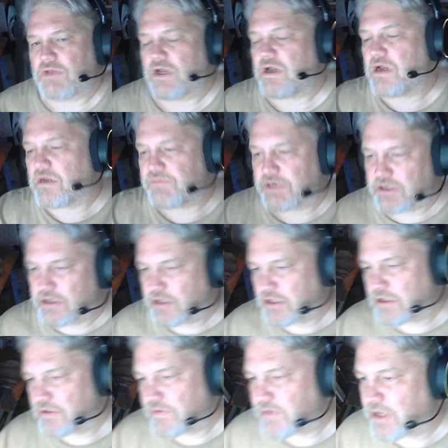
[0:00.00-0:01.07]
I'm not going to get
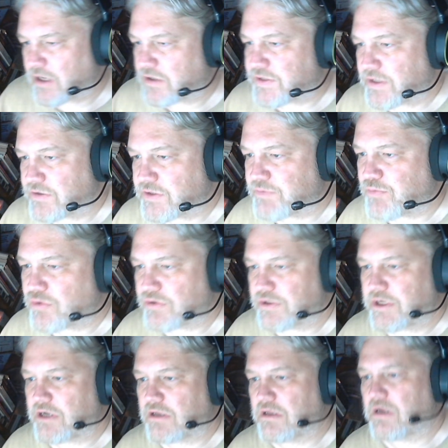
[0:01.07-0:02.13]
into that because I'll just bore the
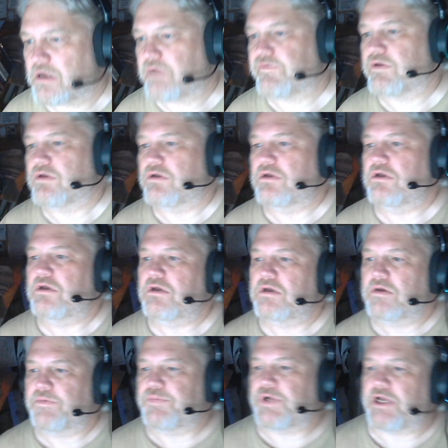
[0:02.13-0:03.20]
hell out of you.
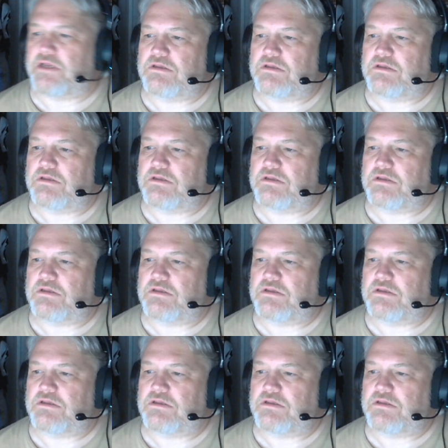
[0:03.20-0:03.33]
But